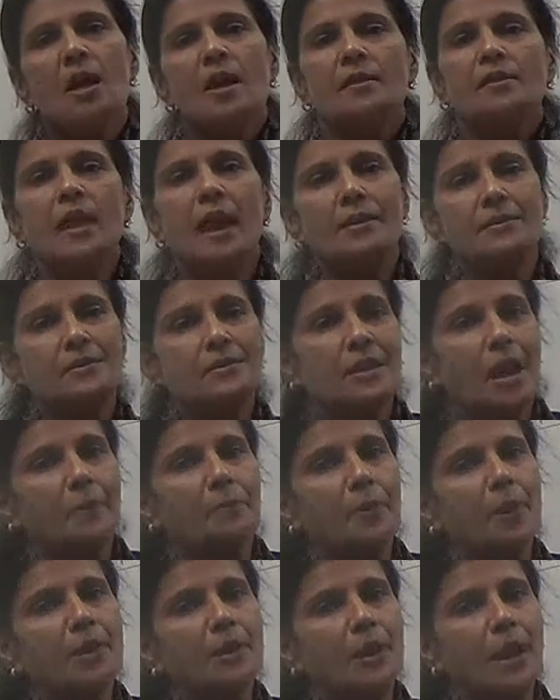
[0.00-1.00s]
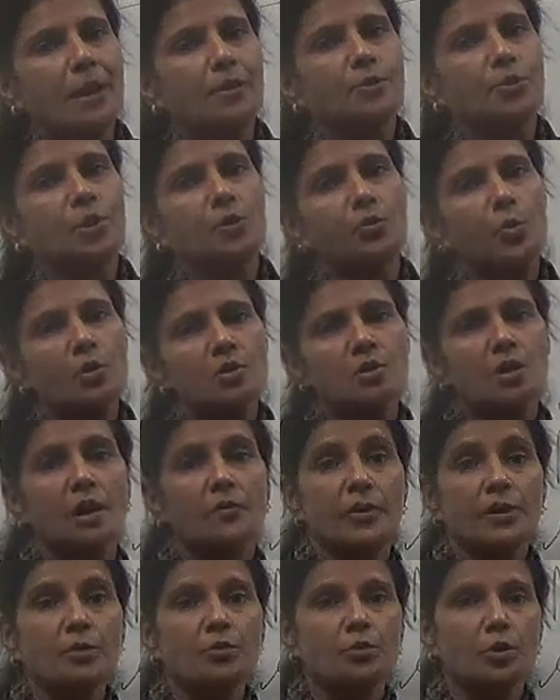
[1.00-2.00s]
that separate electorate was
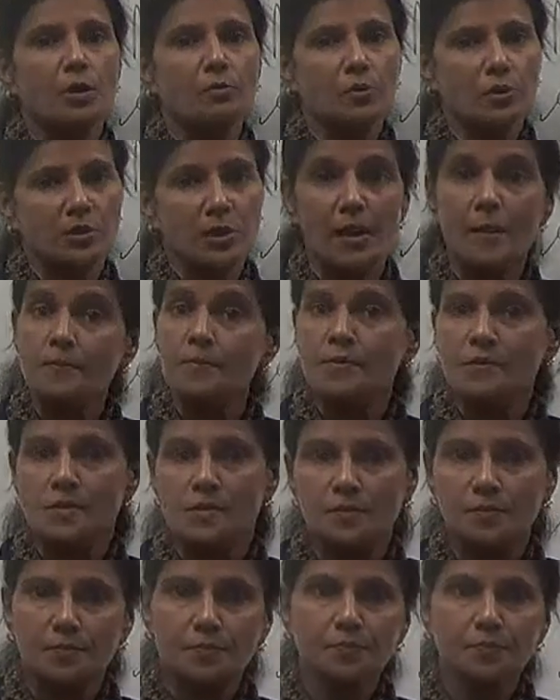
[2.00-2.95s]
given to the muslims